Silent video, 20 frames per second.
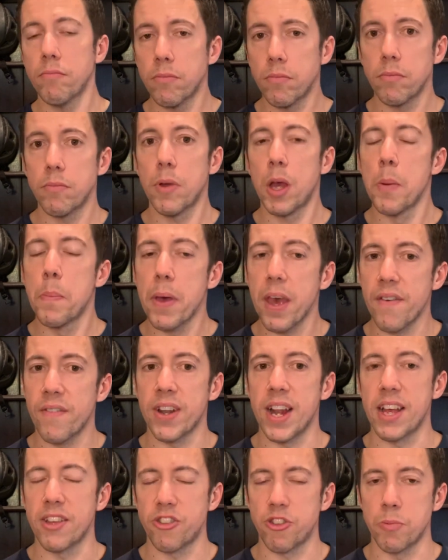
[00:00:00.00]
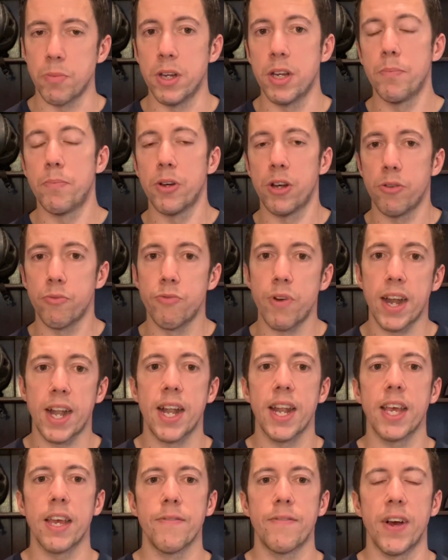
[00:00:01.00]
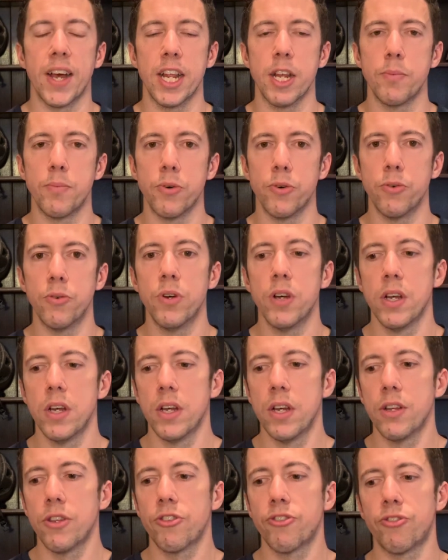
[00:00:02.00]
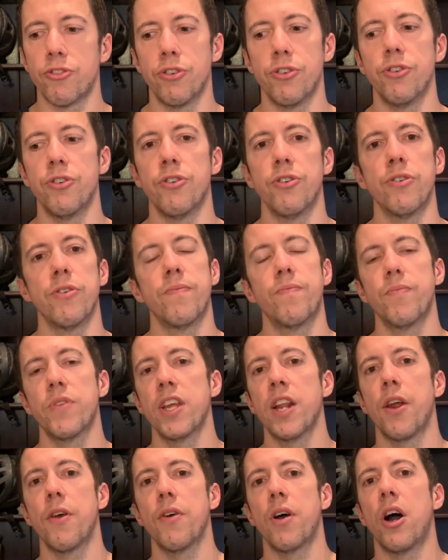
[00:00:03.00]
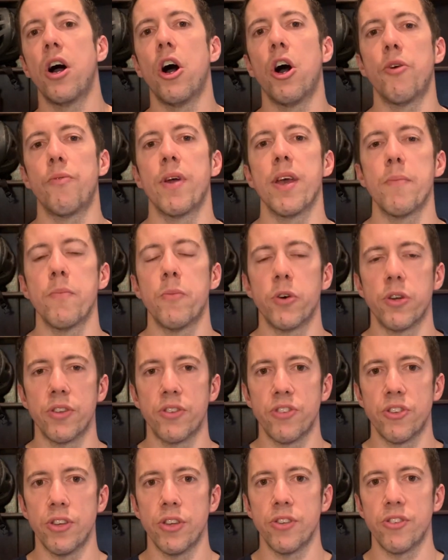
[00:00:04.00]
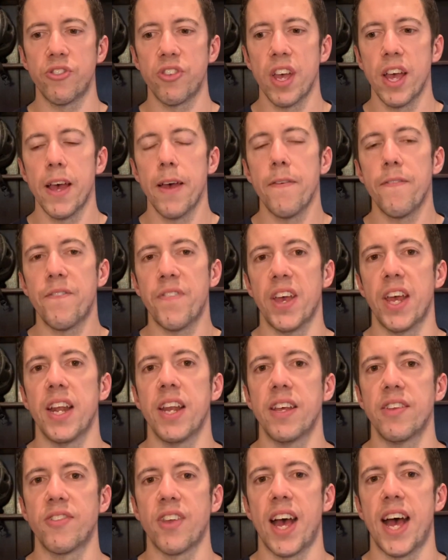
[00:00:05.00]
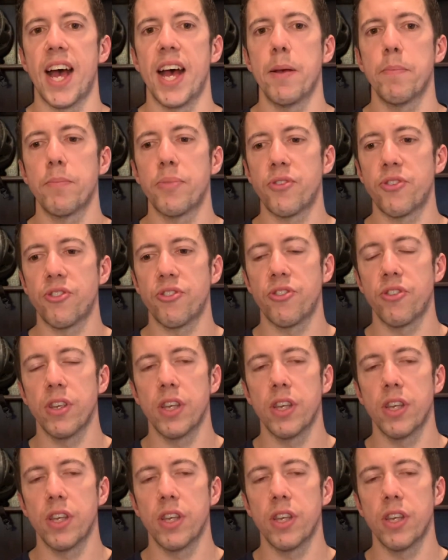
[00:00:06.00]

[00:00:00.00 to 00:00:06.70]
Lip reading: a bit of an estimate, but readily available through, heart rate monitors, fitness apps,